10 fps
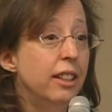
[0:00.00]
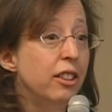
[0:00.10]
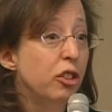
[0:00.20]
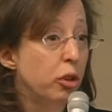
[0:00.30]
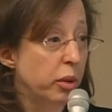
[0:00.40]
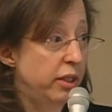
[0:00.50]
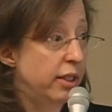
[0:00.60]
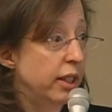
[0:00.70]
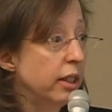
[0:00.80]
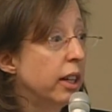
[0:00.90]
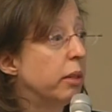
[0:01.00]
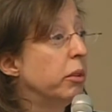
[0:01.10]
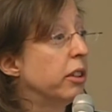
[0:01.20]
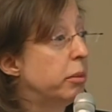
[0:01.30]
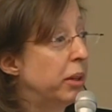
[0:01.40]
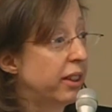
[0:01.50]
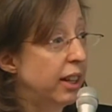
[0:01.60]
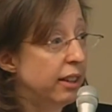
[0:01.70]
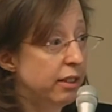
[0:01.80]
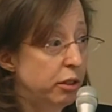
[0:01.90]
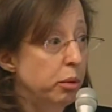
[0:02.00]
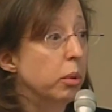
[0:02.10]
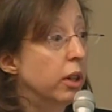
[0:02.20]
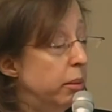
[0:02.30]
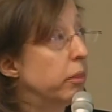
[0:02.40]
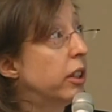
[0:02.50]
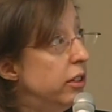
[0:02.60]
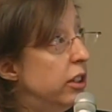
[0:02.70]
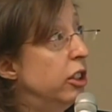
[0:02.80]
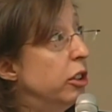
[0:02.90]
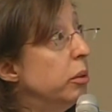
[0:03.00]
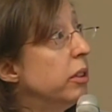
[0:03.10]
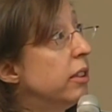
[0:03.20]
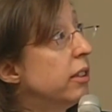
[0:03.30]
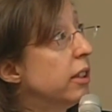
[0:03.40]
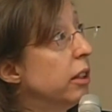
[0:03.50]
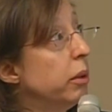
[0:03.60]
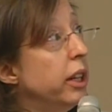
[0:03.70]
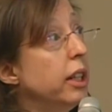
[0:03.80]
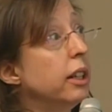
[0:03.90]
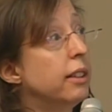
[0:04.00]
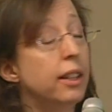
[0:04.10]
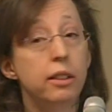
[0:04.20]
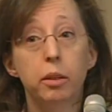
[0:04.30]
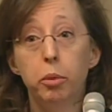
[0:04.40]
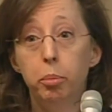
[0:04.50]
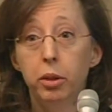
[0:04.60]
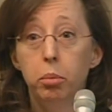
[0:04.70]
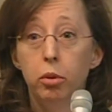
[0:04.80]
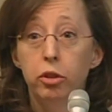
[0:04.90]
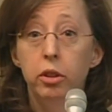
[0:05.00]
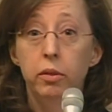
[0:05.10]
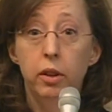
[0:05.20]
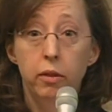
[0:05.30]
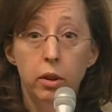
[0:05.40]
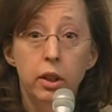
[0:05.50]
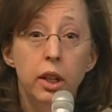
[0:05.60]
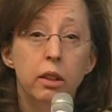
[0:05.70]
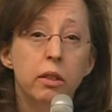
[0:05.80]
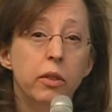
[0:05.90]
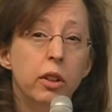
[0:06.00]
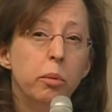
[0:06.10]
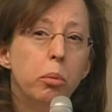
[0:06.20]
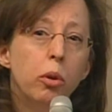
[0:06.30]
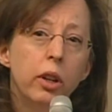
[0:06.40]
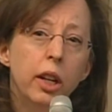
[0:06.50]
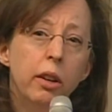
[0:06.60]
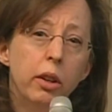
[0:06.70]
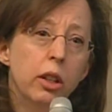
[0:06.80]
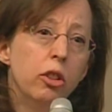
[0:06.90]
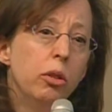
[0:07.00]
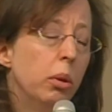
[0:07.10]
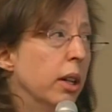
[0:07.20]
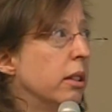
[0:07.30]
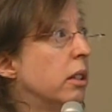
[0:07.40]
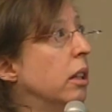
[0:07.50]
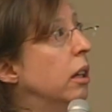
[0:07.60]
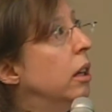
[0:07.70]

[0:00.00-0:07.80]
increasing, and we expect that to continue. It's accelerating. It takes up a big portion of our work, and it's a very important area to us.